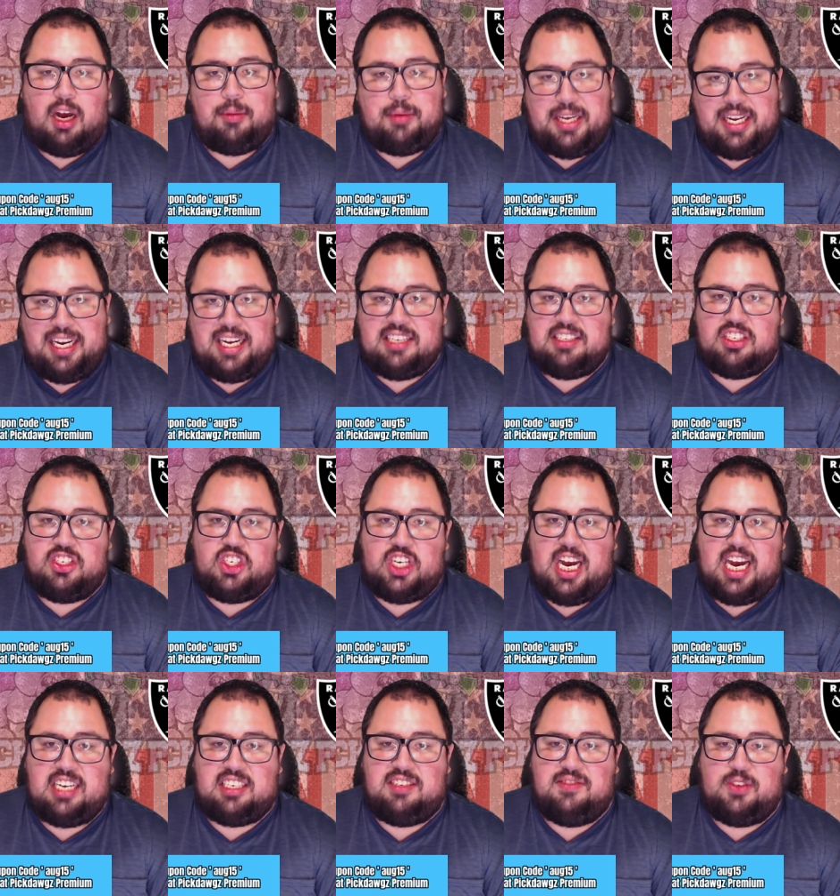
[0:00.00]
albeit against the
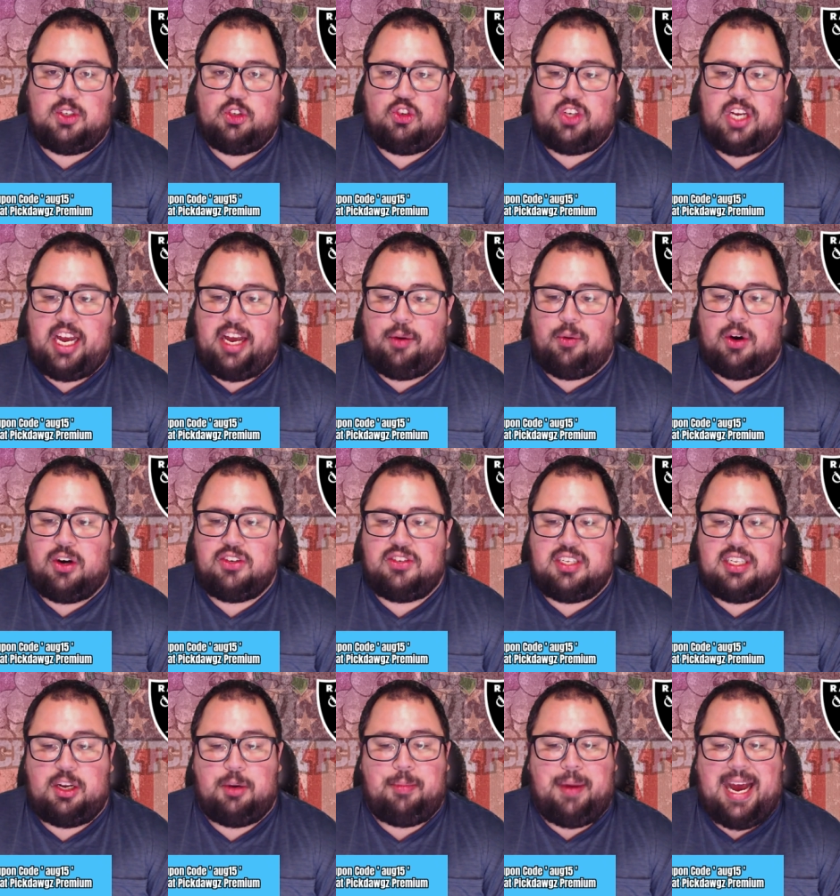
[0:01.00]
Jacksonville
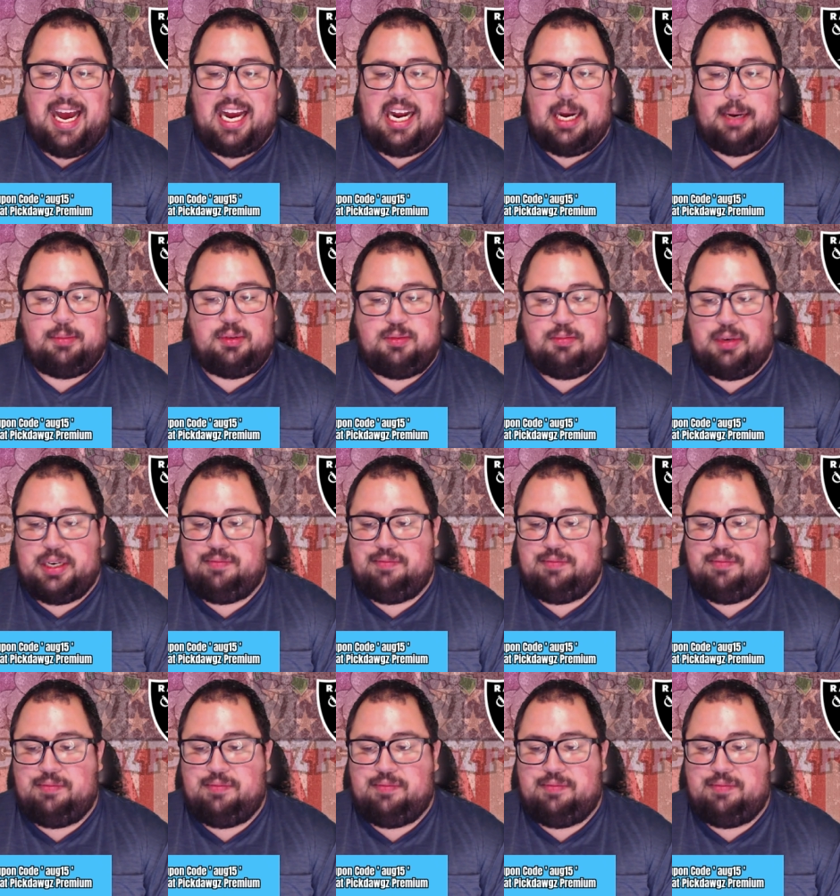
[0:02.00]
Jaguars and their backups.